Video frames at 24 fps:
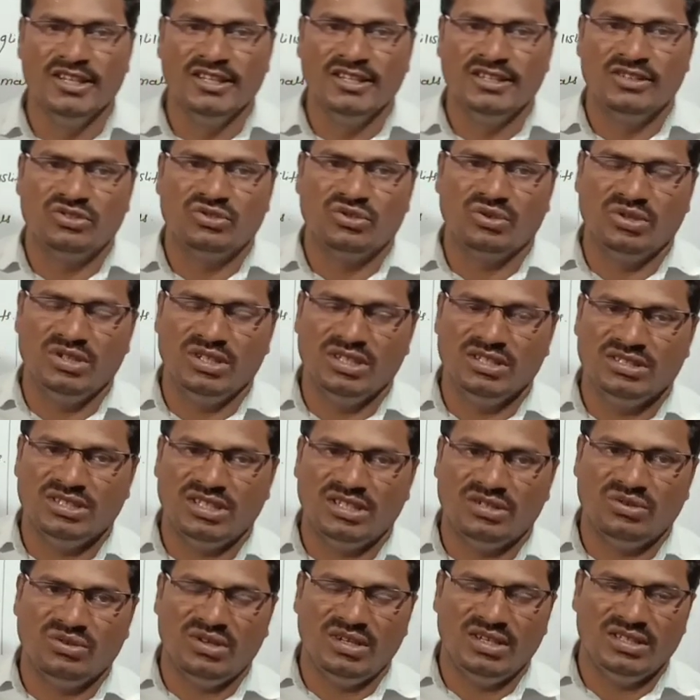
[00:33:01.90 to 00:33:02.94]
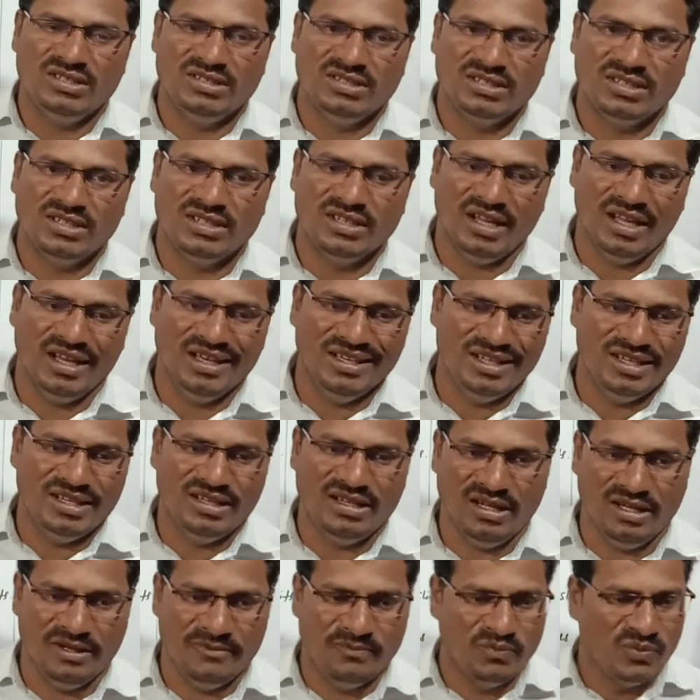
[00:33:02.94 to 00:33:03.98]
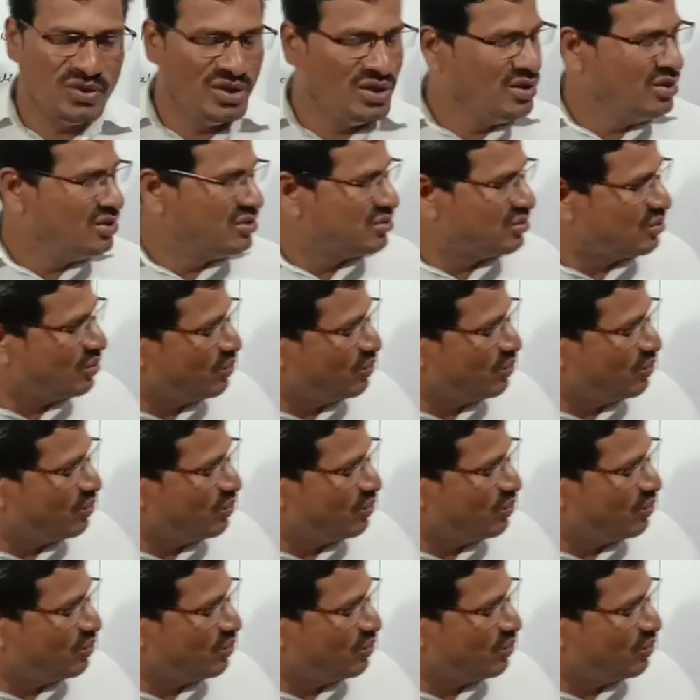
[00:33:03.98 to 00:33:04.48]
so these are called as a craniata. So